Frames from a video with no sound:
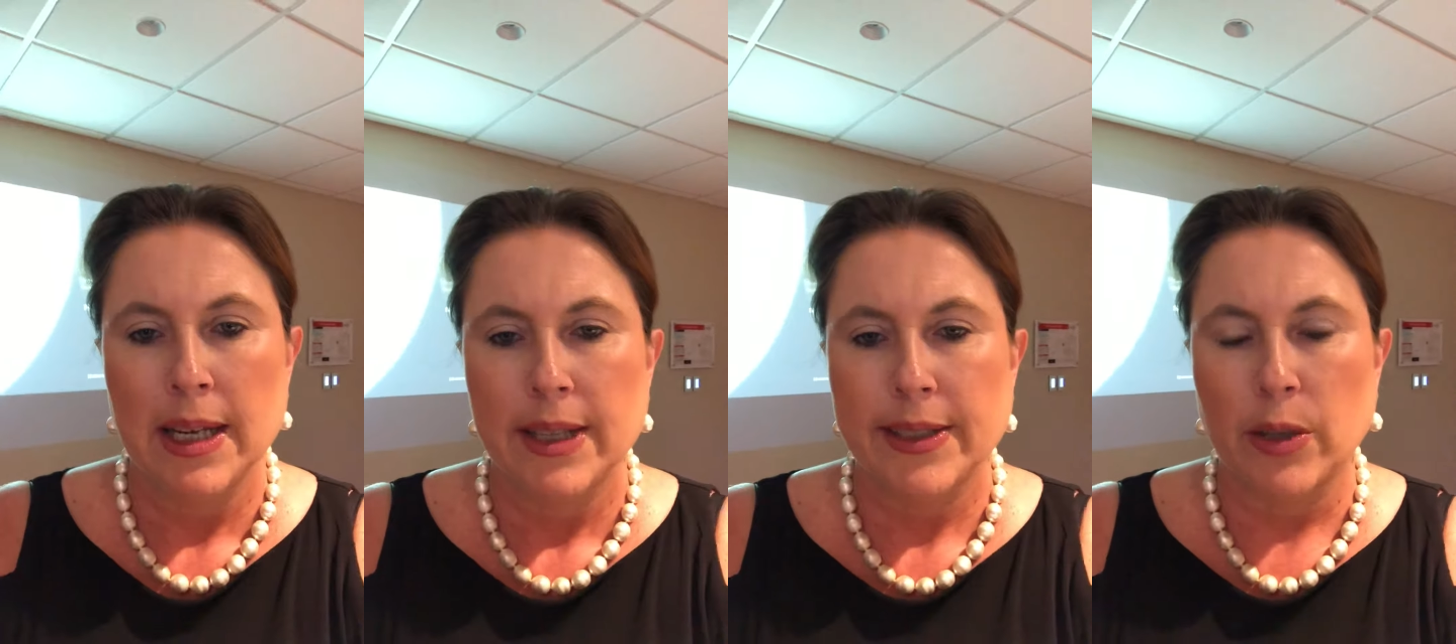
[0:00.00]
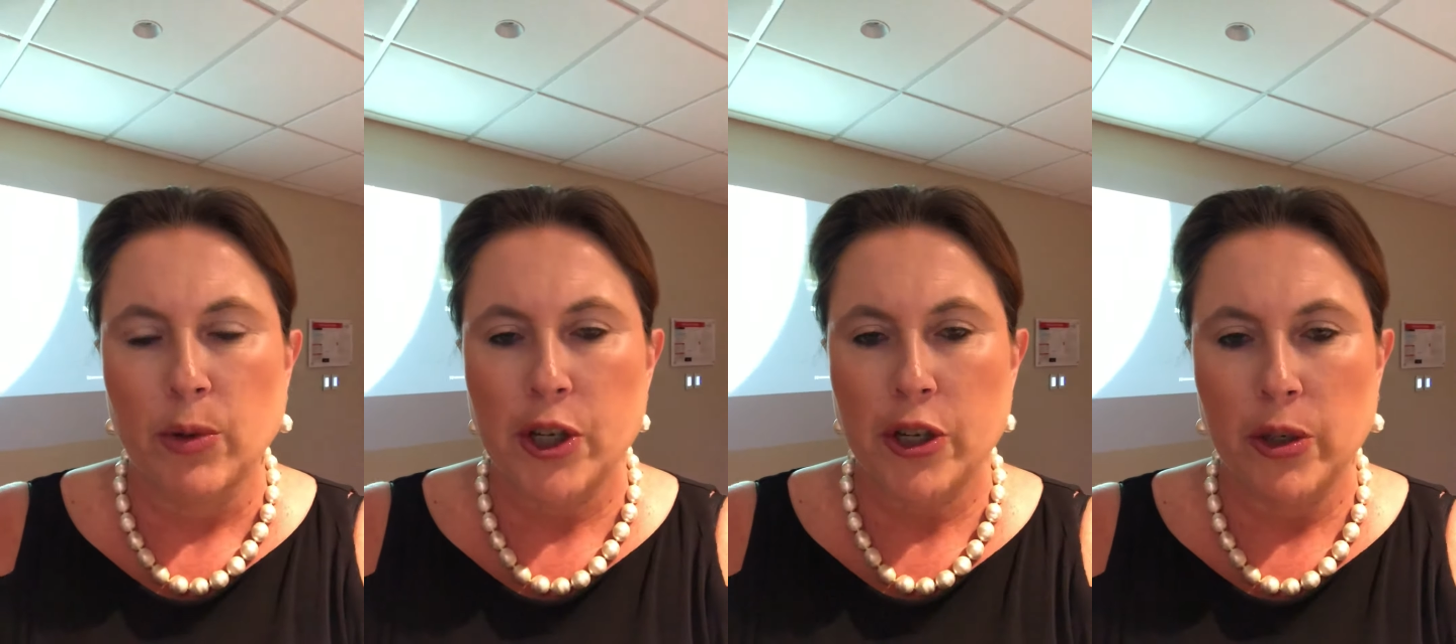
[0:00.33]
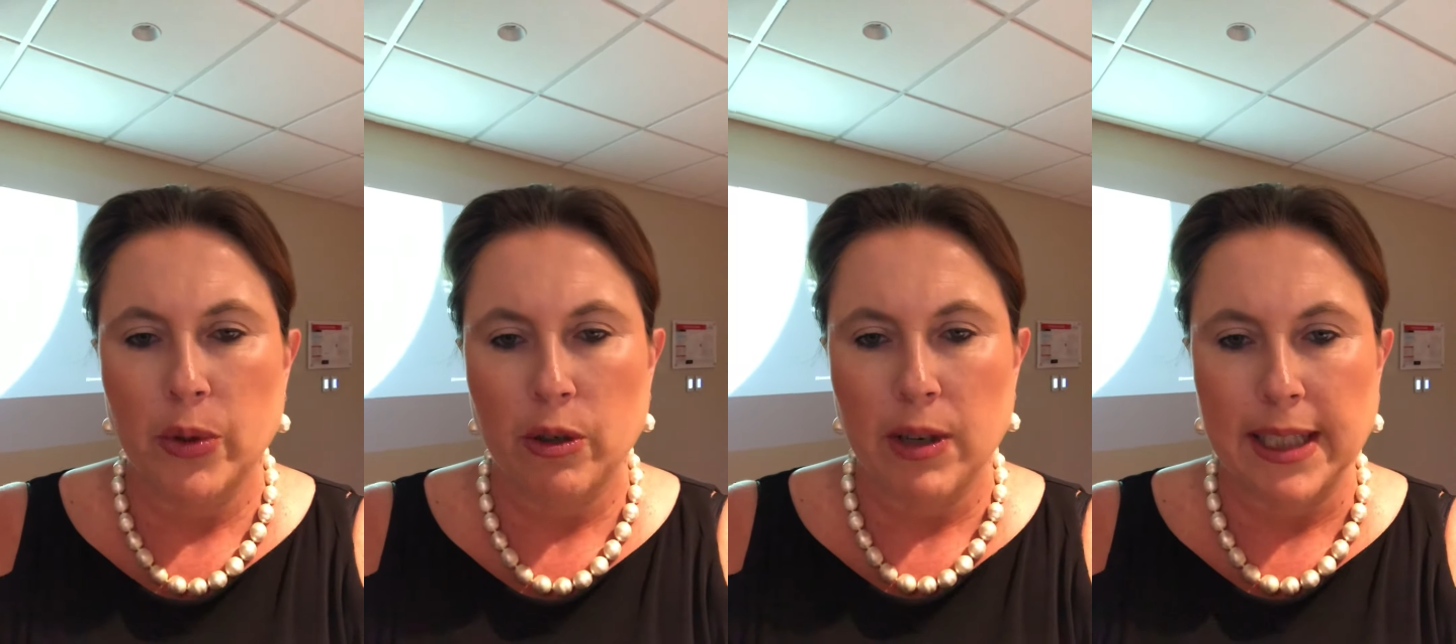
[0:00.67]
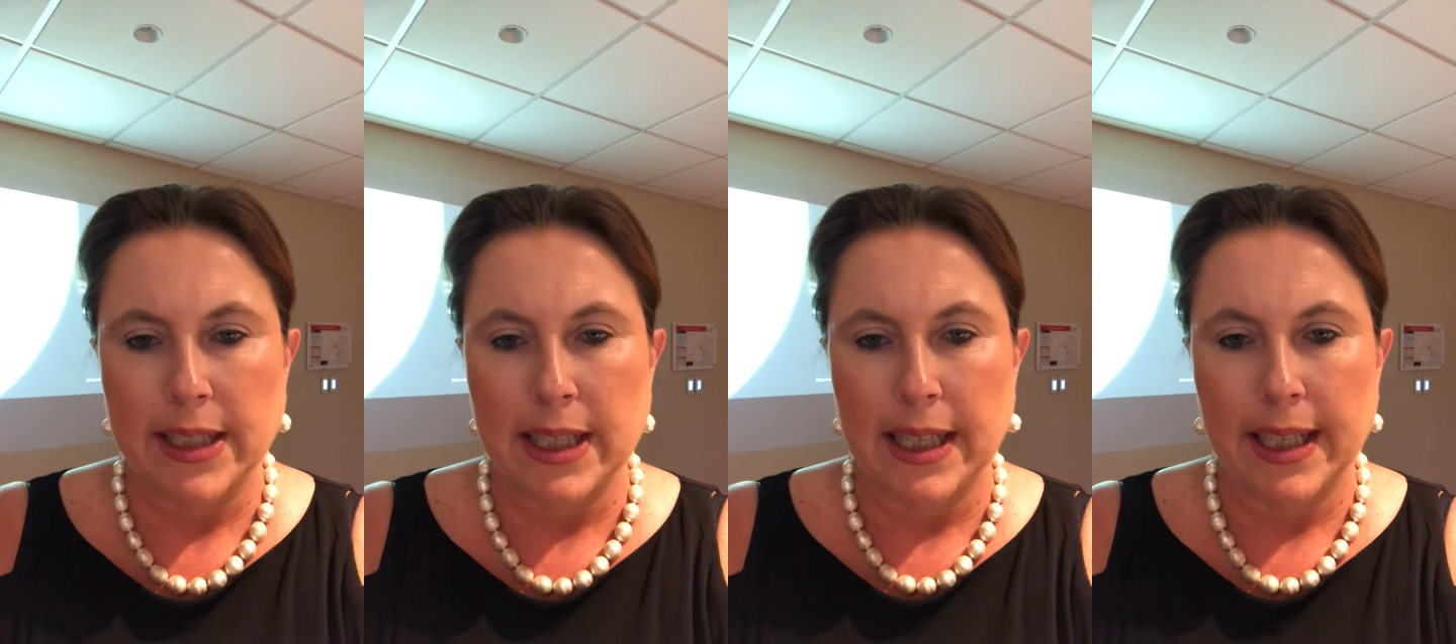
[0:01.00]
So, wishing you a
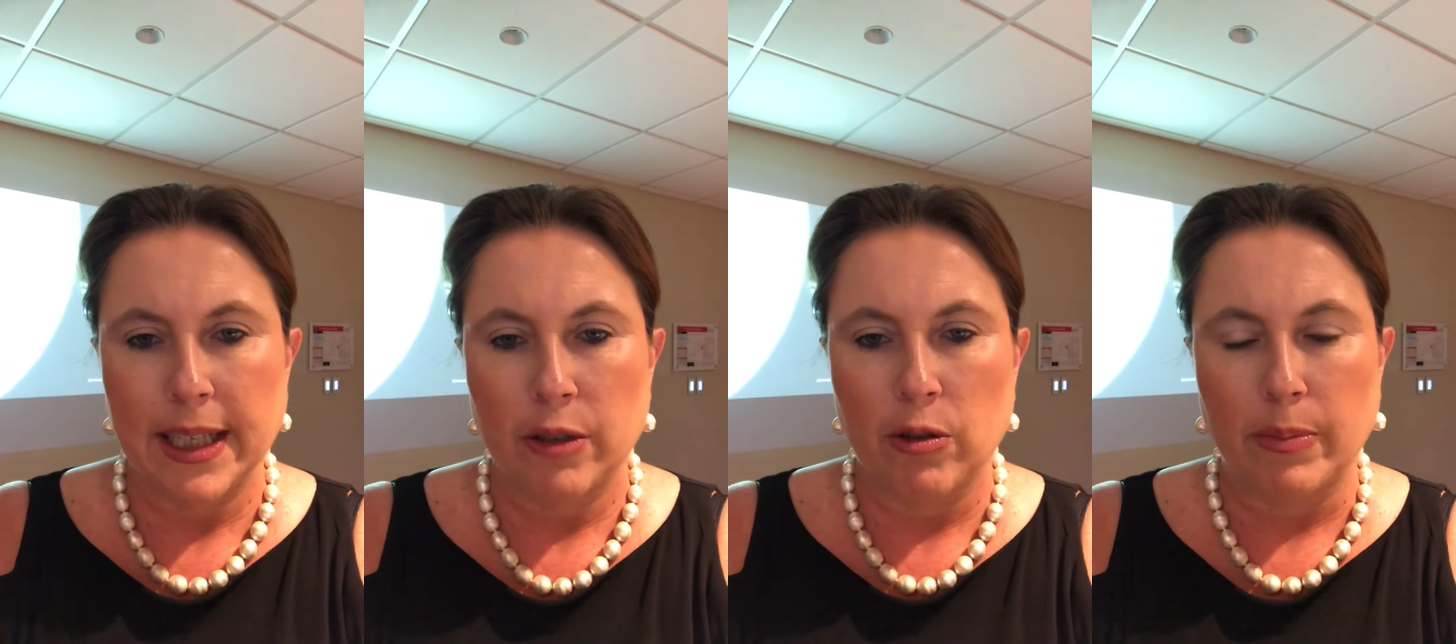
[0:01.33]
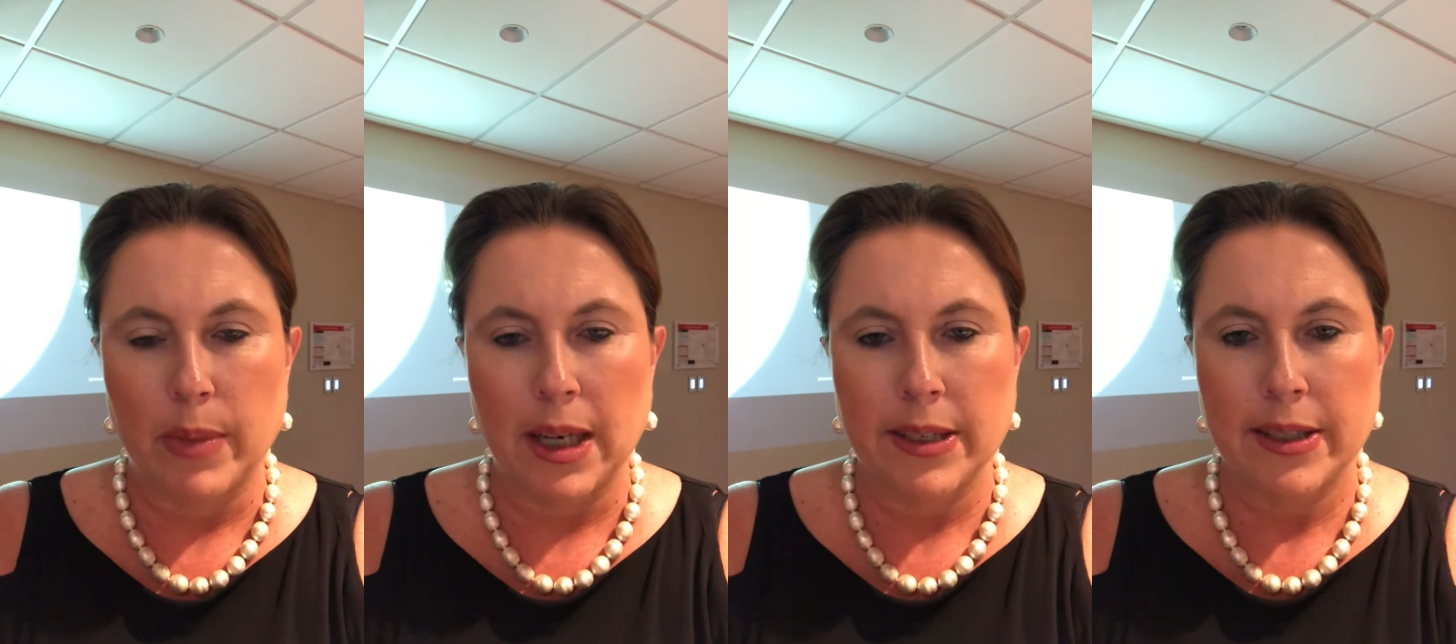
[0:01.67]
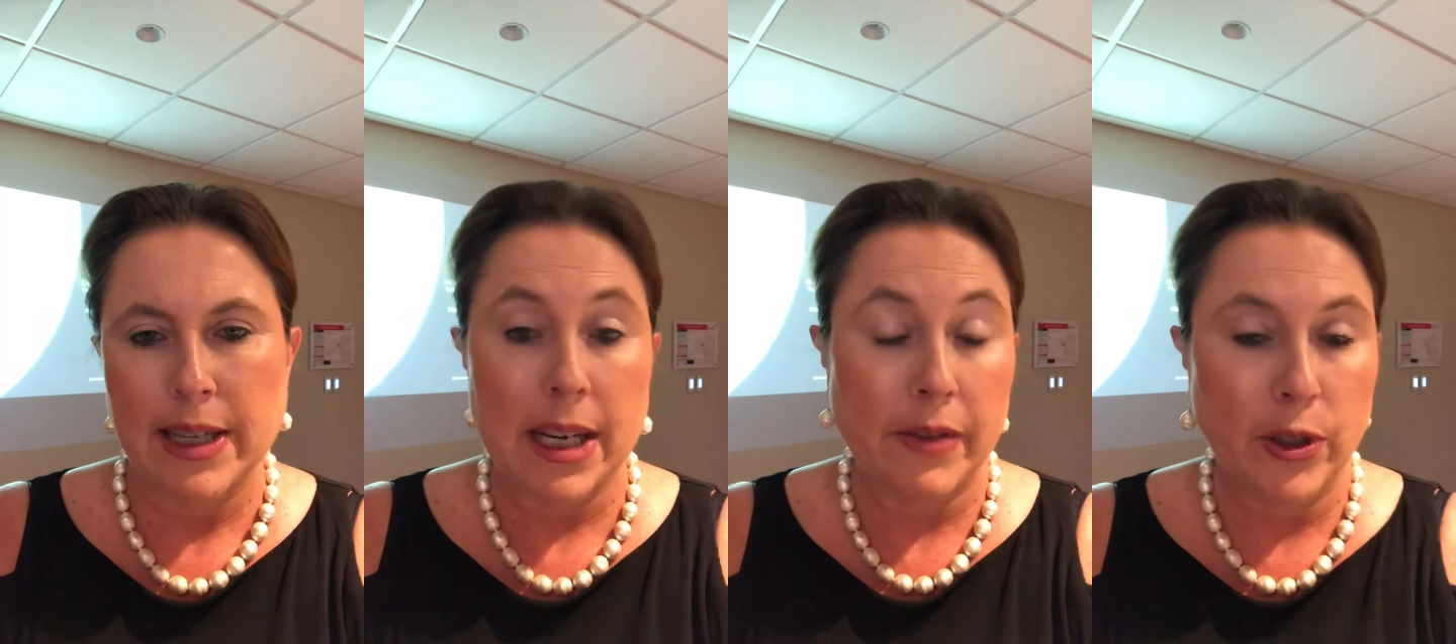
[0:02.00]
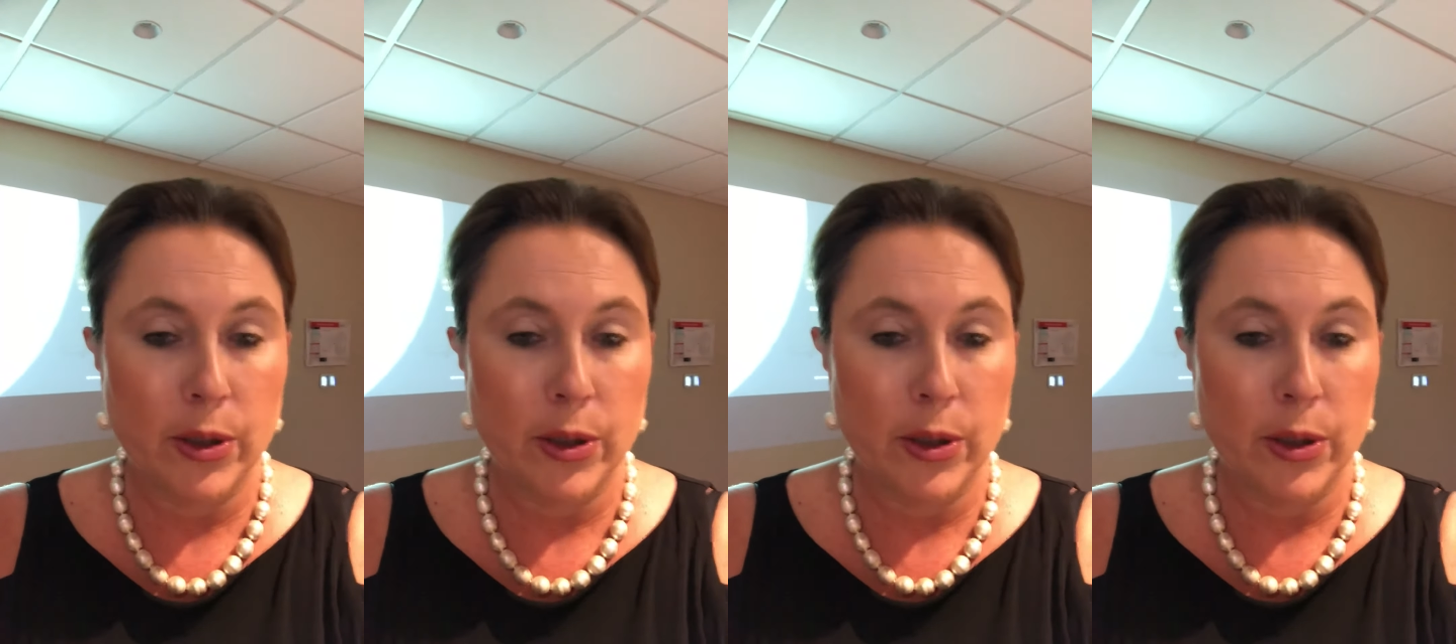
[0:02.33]
great day and a reminder to have